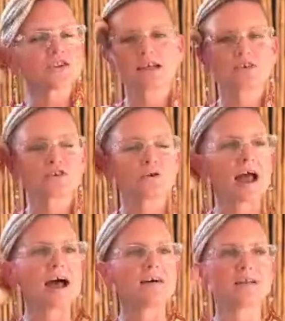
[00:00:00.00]
I just don't
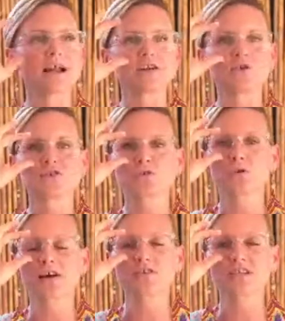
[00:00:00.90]
have. And I also
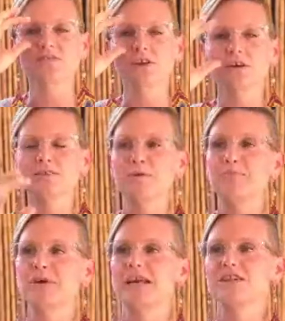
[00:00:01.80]
don't have a sphere in my
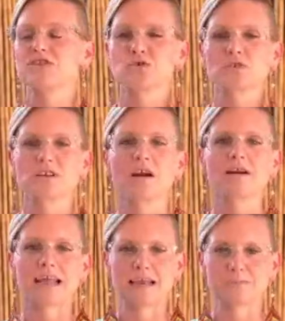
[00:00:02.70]
brain that stores
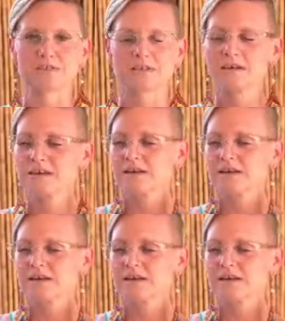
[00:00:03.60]
card games.